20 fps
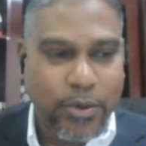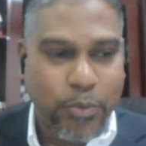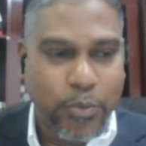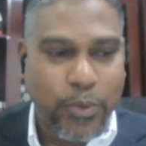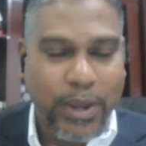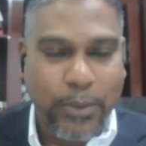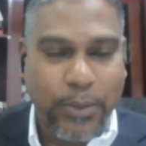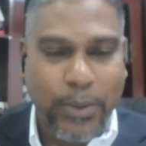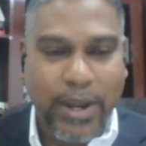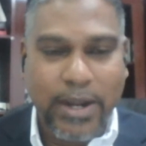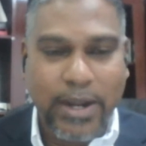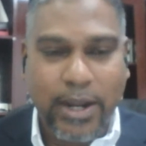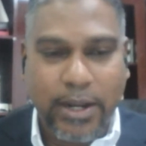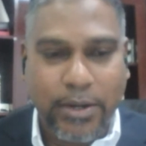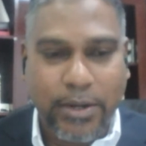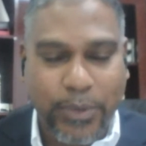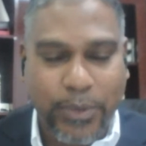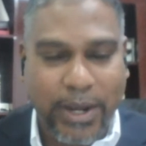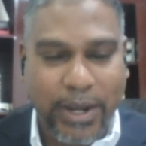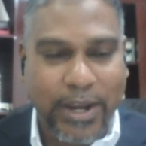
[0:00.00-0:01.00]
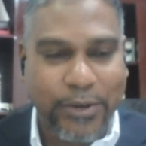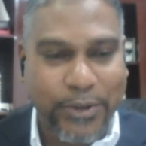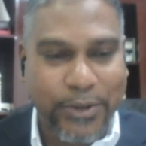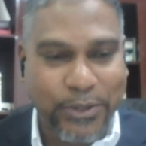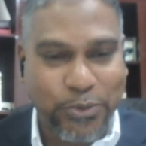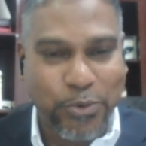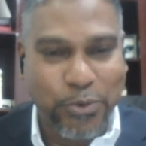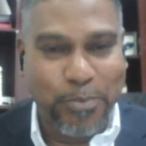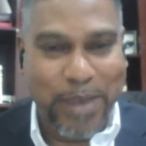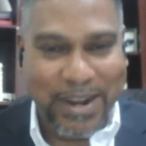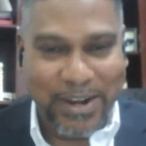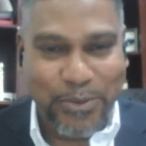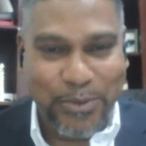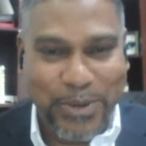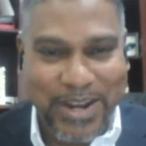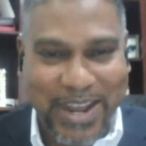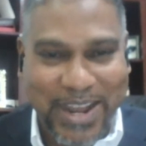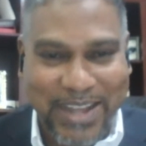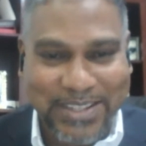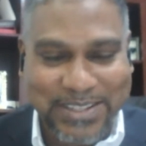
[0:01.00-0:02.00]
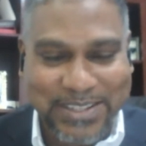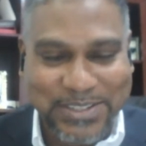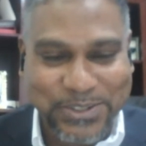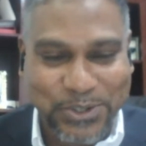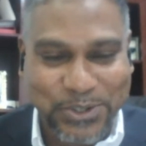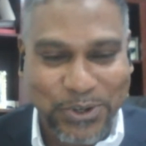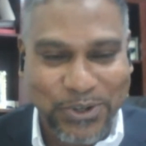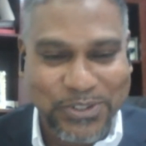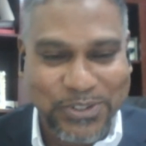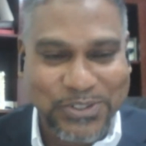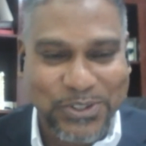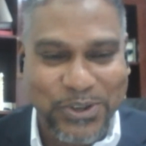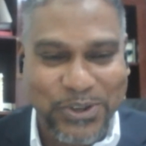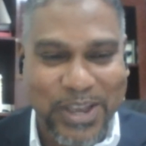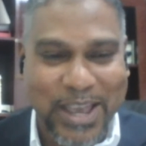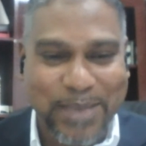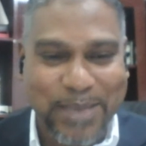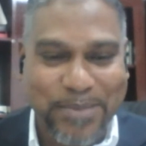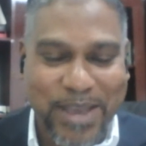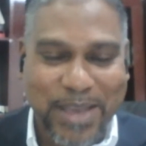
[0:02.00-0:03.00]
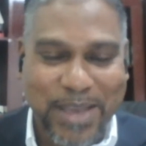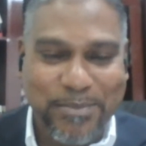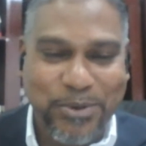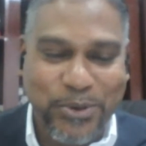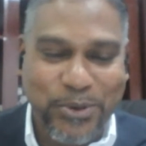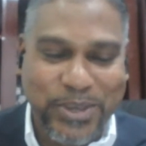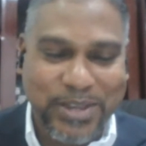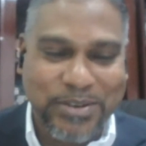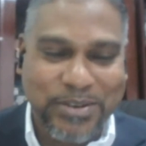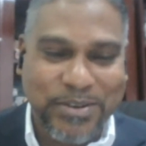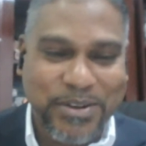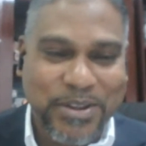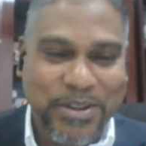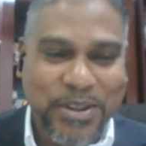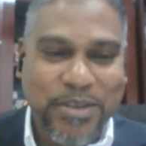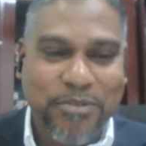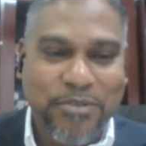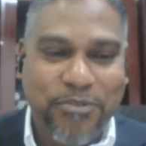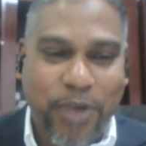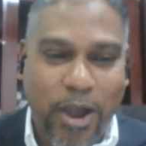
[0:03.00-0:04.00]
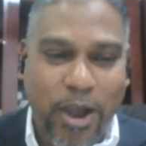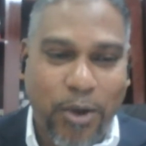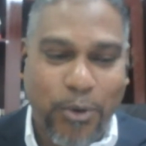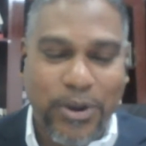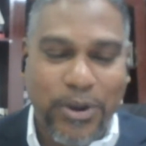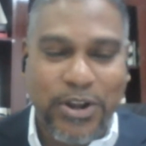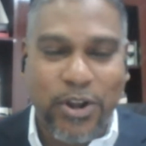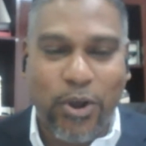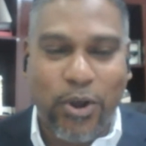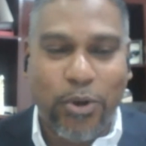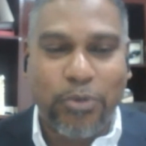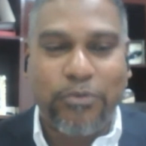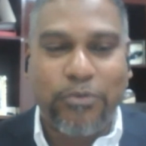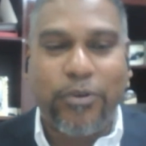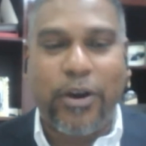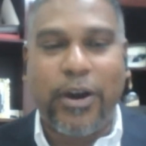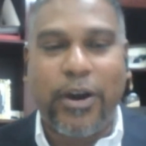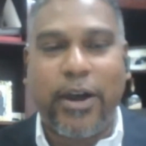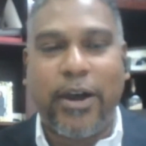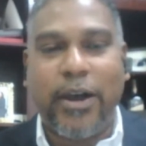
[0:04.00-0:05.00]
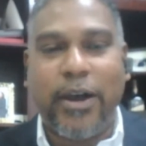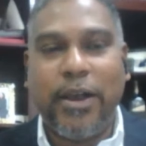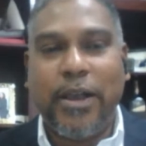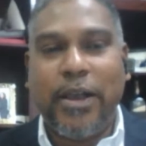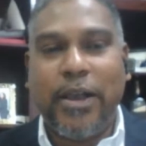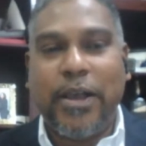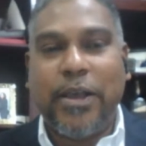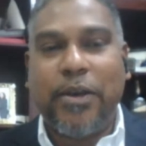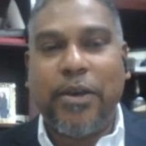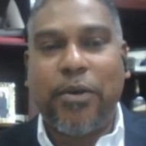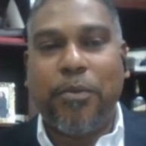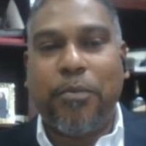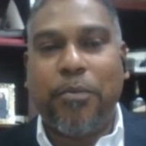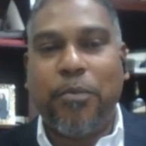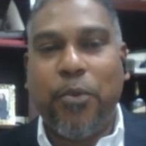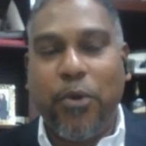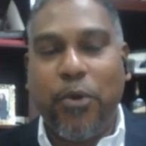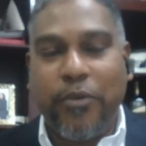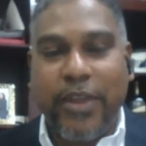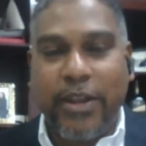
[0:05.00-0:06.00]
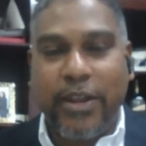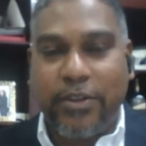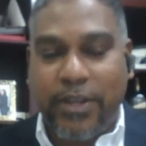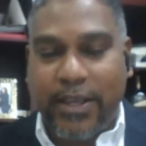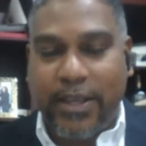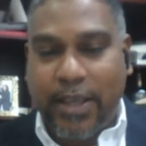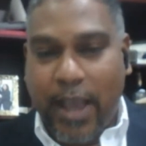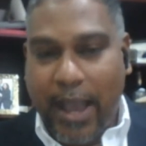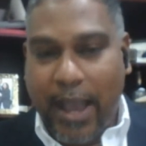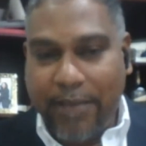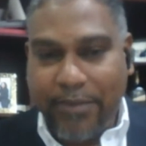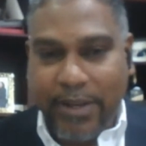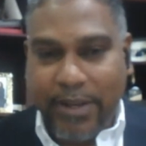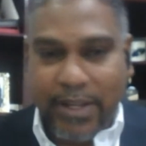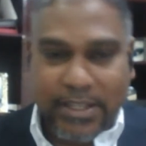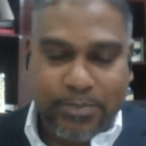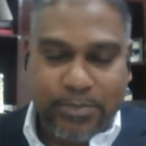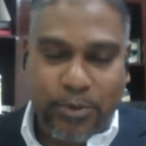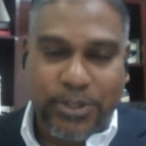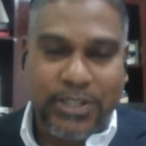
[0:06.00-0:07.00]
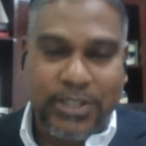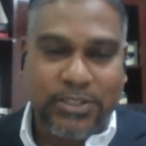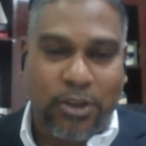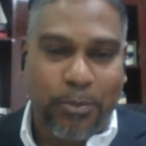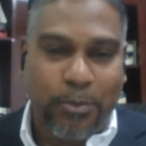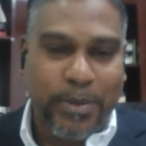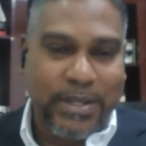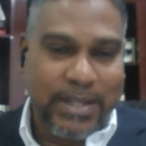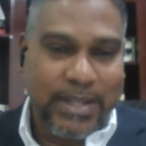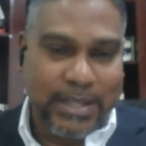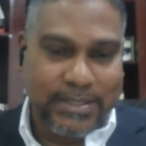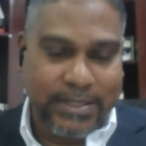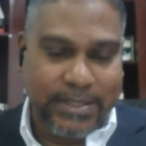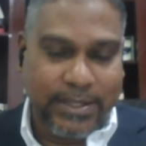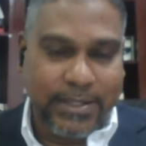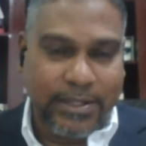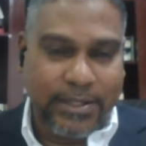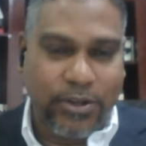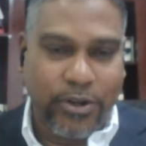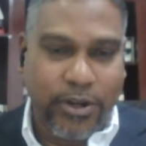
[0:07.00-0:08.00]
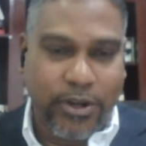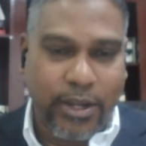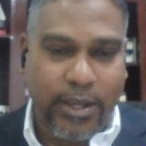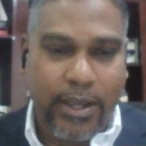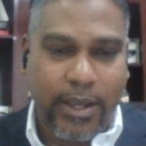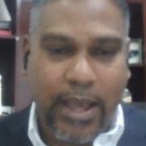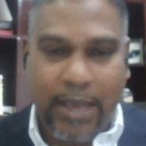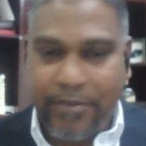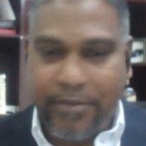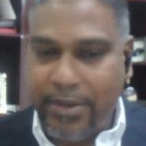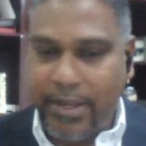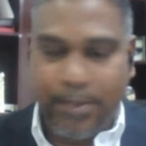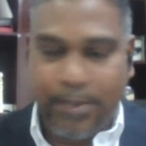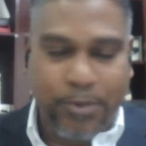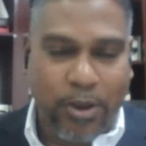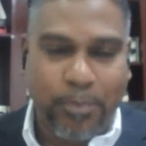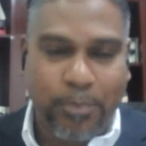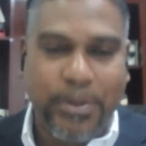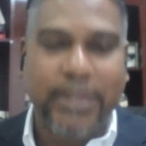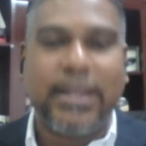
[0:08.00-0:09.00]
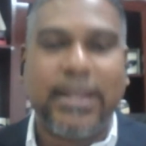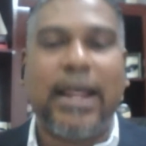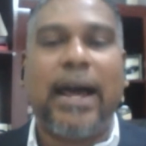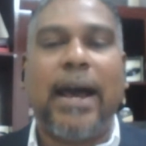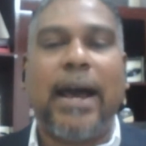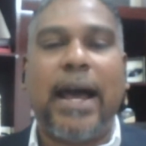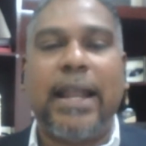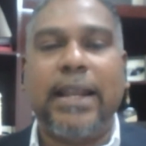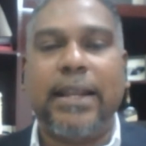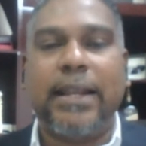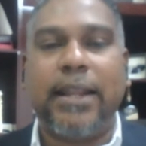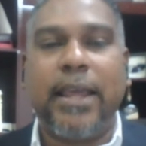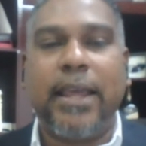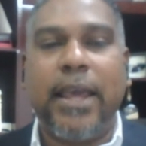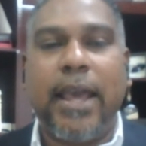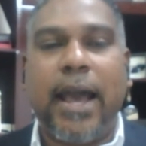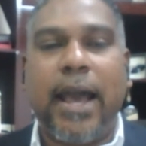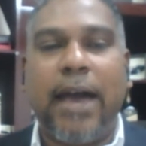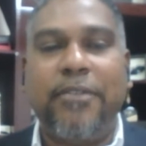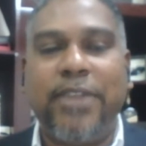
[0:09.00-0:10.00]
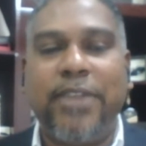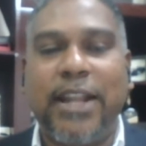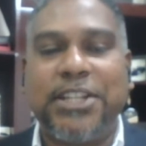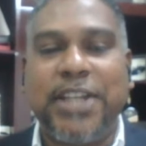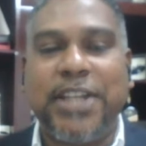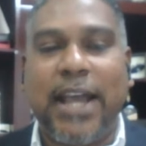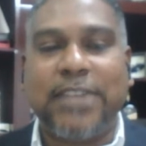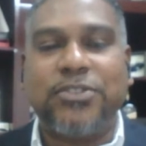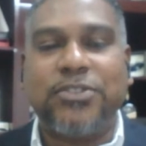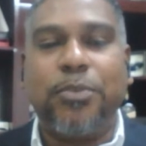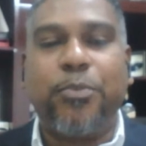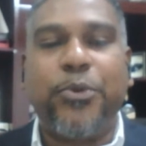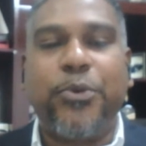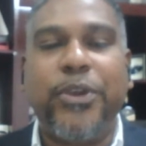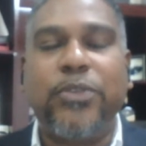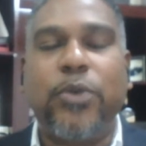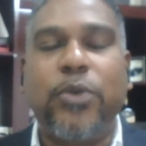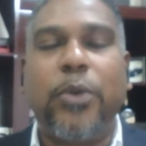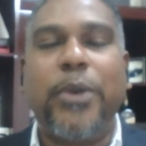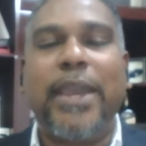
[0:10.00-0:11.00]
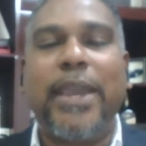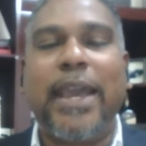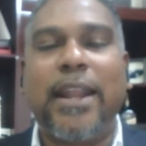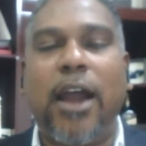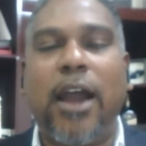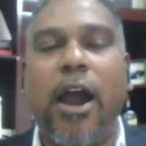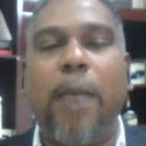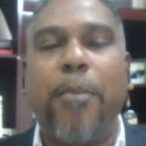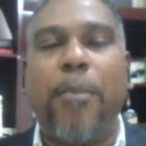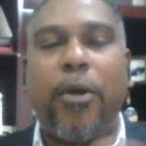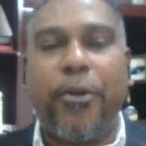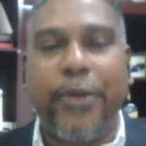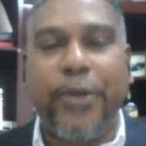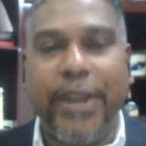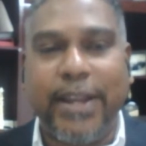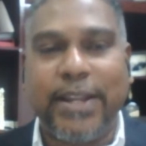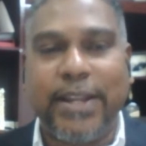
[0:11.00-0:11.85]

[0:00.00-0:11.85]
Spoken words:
we are not doing too badly with that. So I'm looking forward now for having these projects completed as stated earlier, having them completed and having a chance to breathe where we can operate